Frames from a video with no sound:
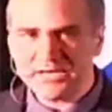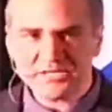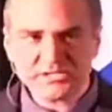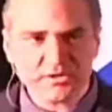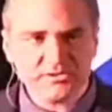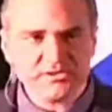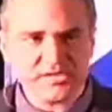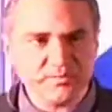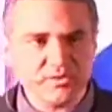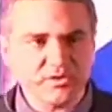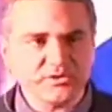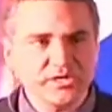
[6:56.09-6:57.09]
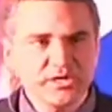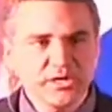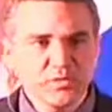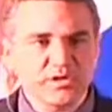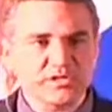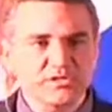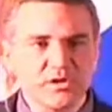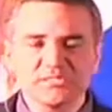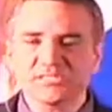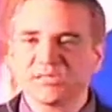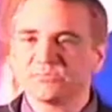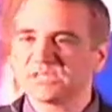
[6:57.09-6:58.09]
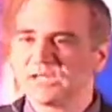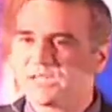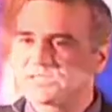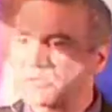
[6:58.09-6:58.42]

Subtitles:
So the data started to emerge with adult